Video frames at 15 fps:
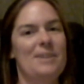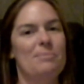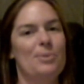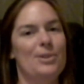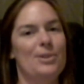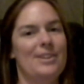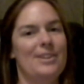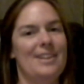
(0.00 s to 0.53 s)

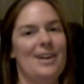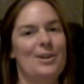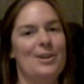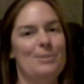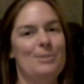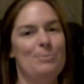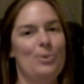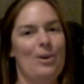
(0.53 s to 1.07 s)
Breathe in that
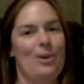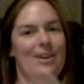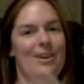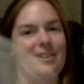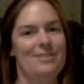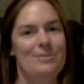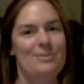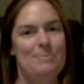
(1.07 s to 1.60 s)
good
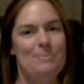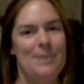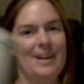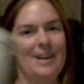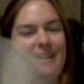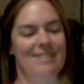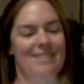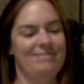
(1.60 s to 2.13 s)
prana of
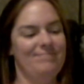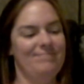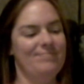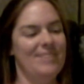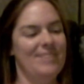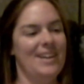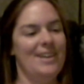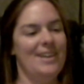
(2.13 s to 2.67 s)
money,
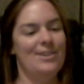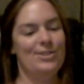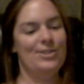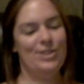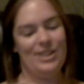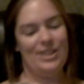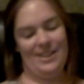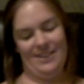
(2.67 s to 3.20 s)

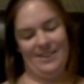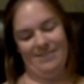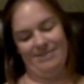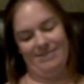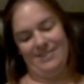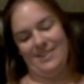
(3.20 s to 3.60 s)
energy.